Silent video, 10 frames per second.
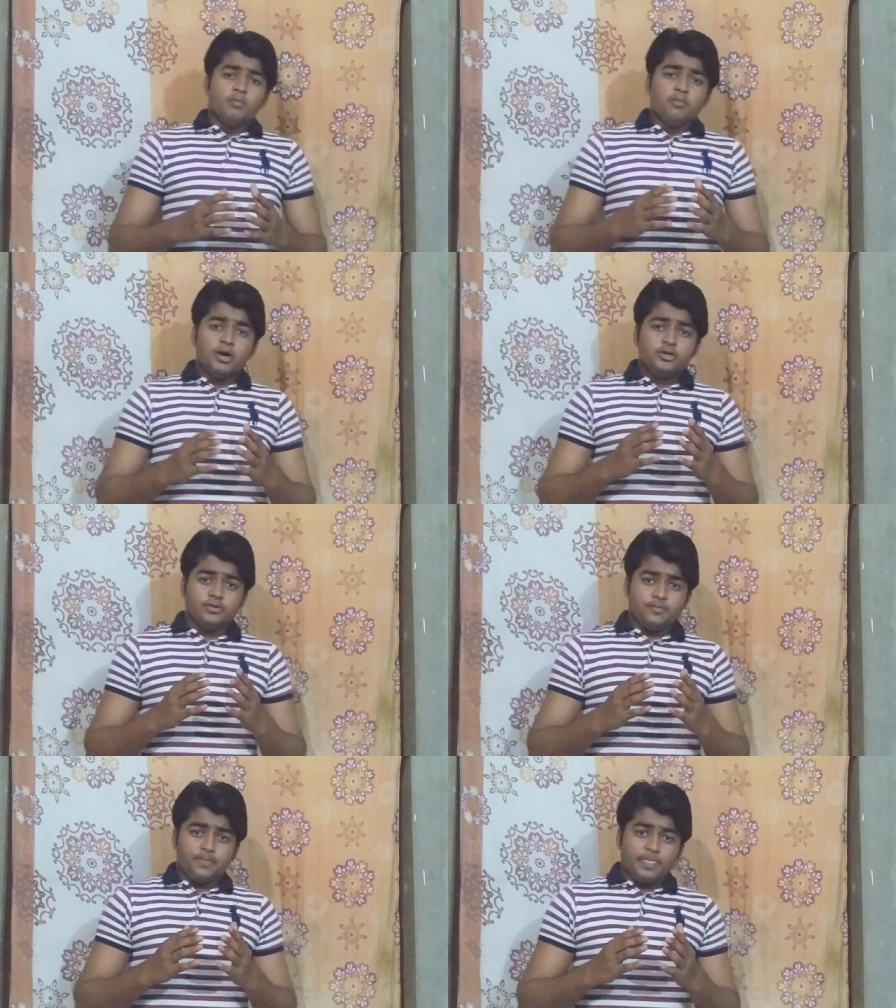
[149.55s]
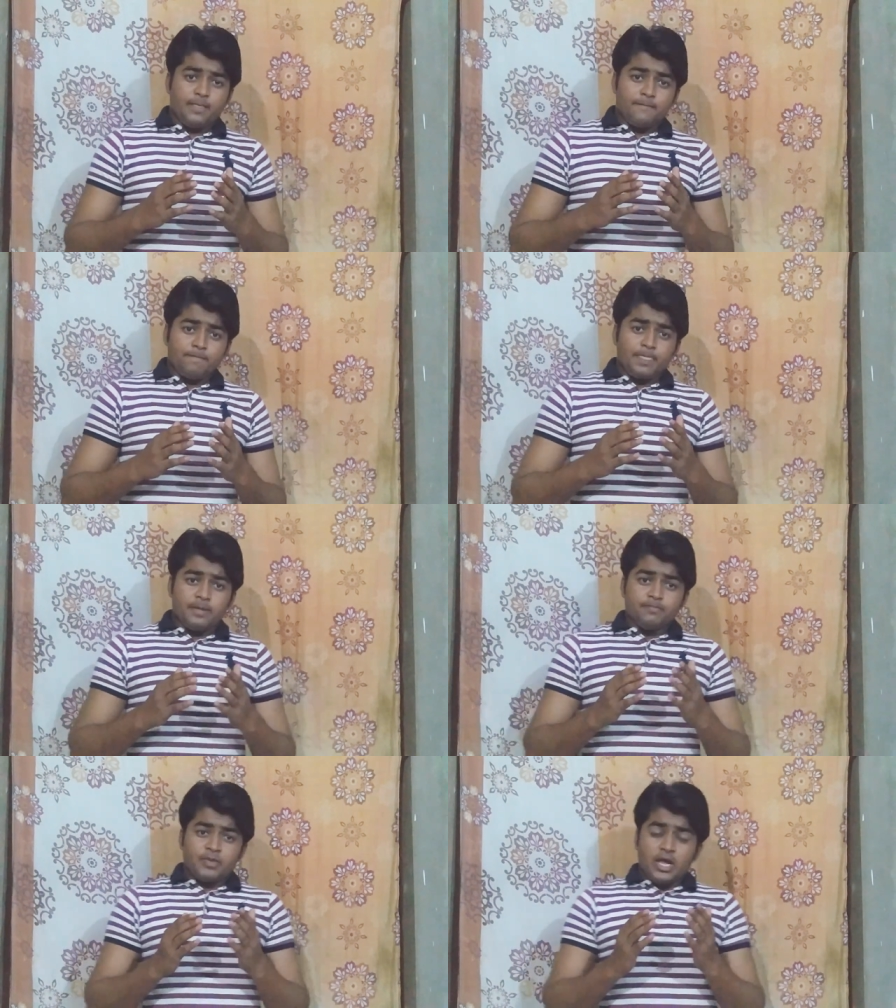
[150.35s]
But
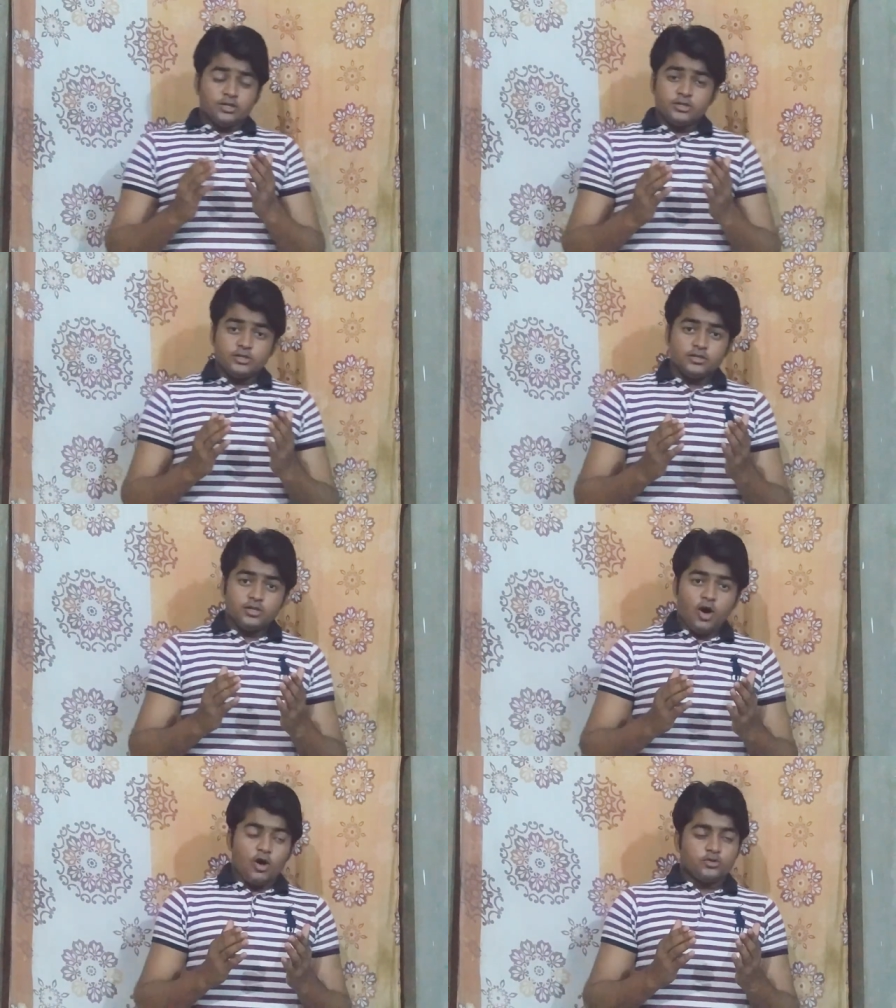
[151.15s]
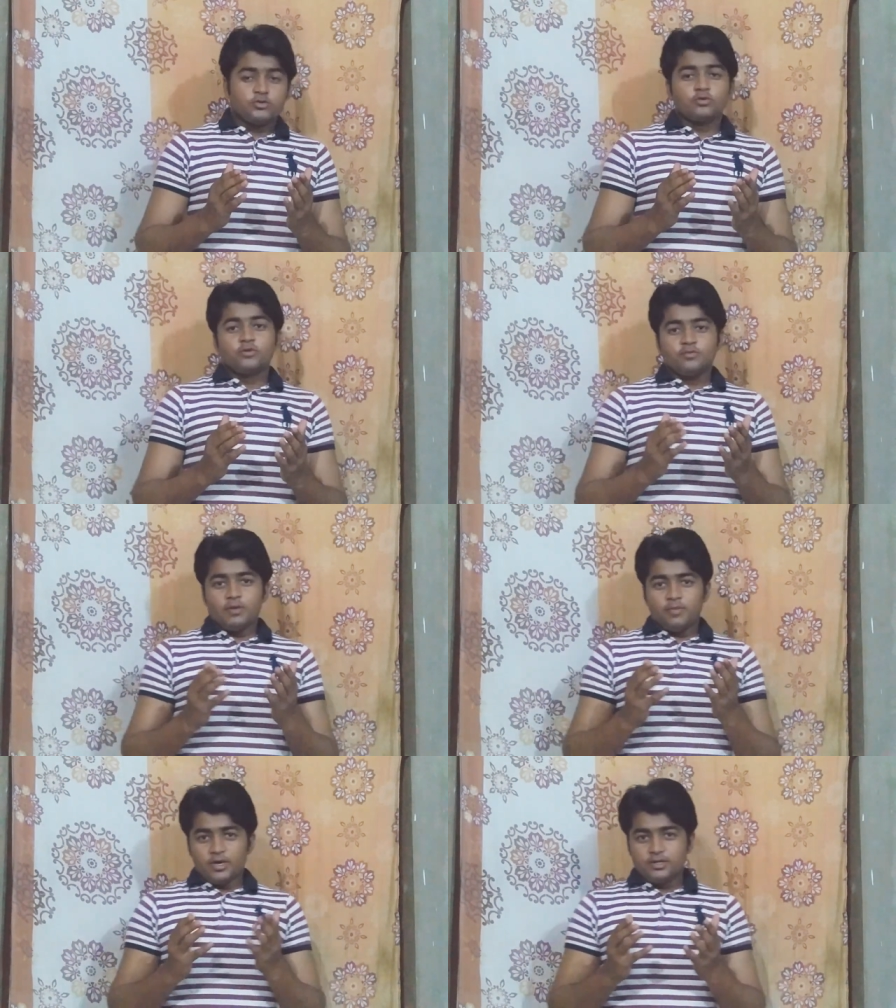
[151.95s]
and this is also give the
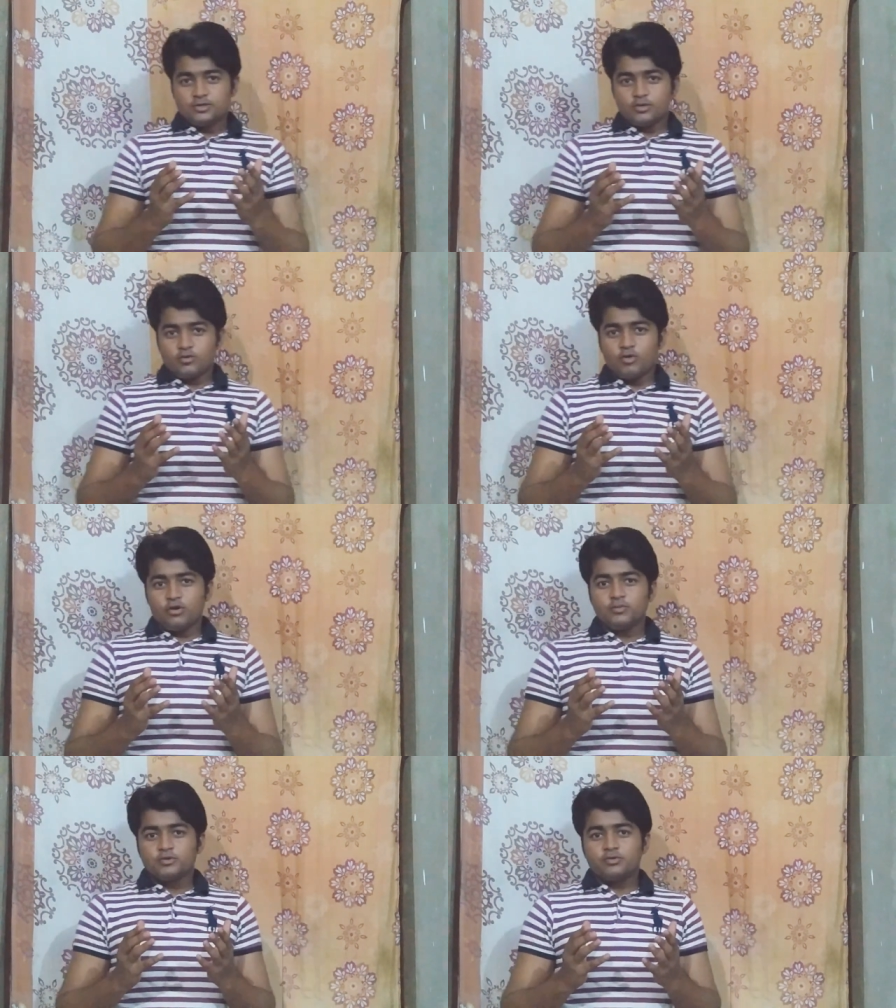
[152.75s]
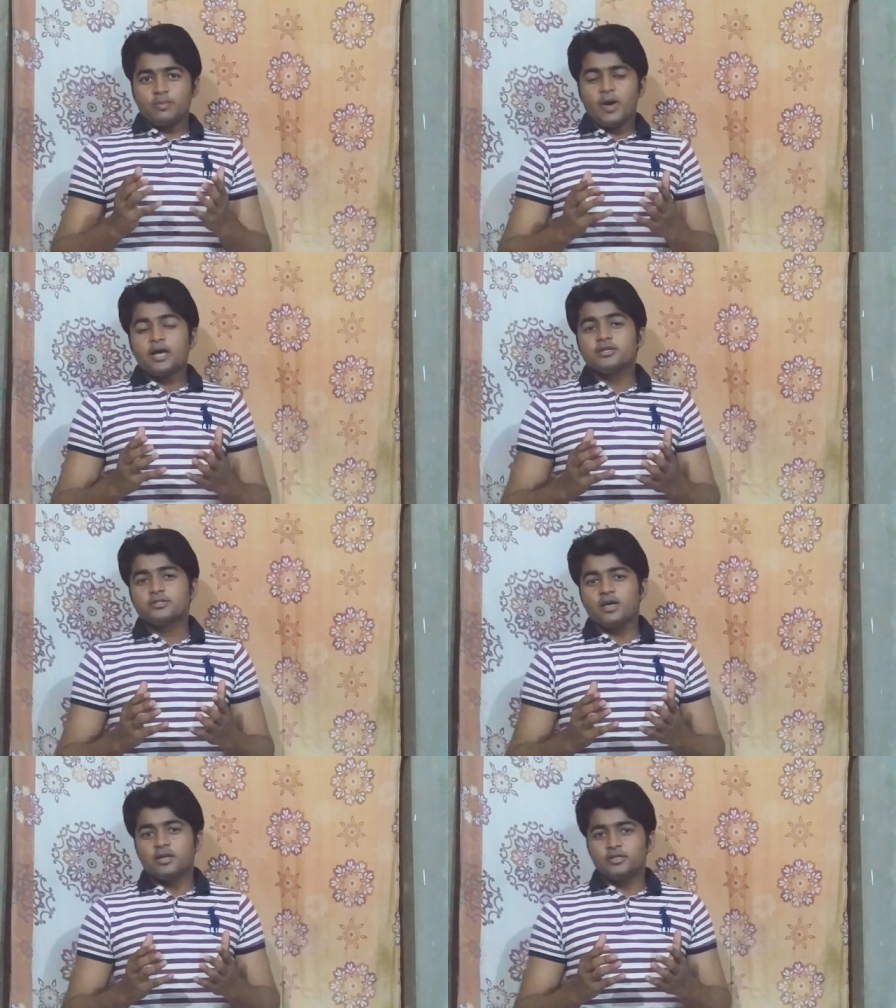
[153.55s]
best economy to the
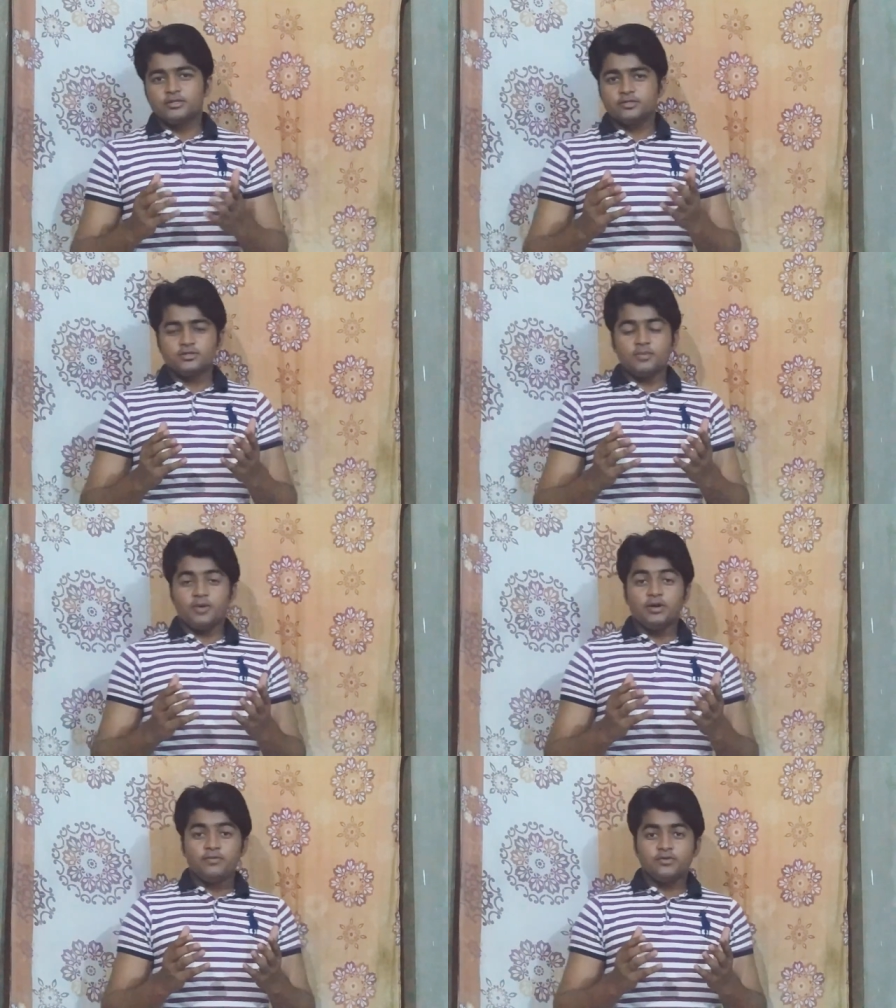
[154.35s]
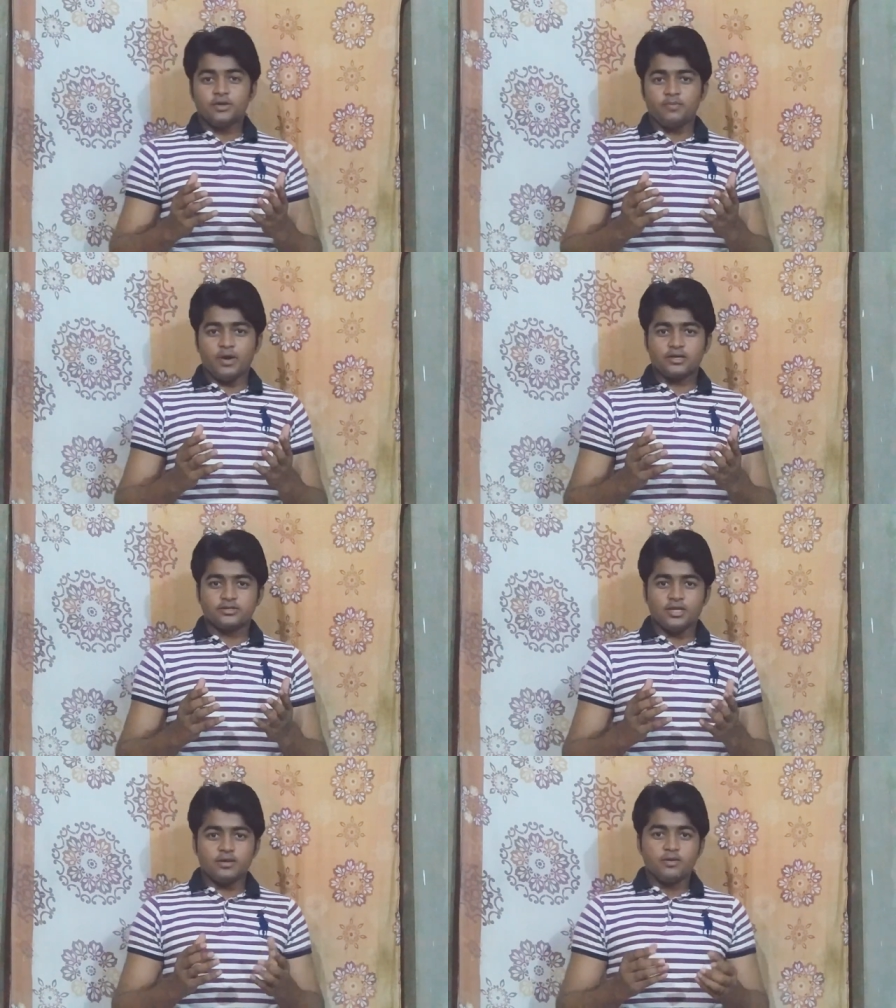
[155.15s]
Pakistan, and this is the beneficial
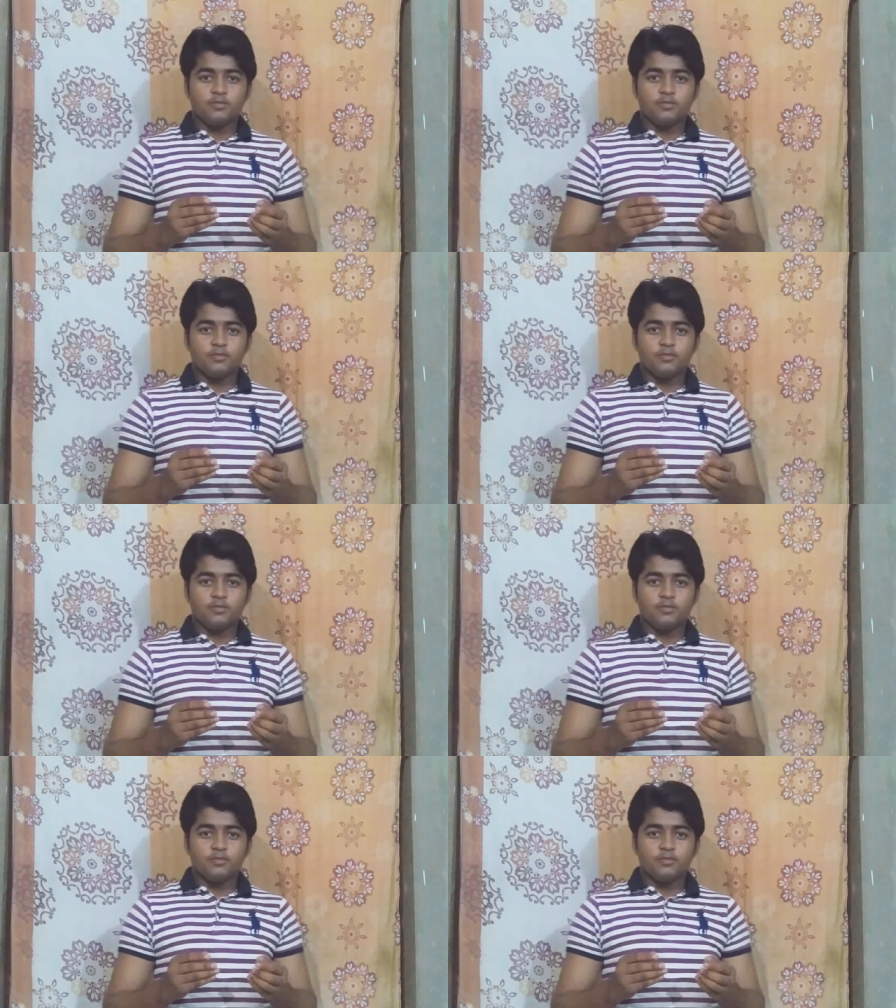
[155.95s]
Pakistan.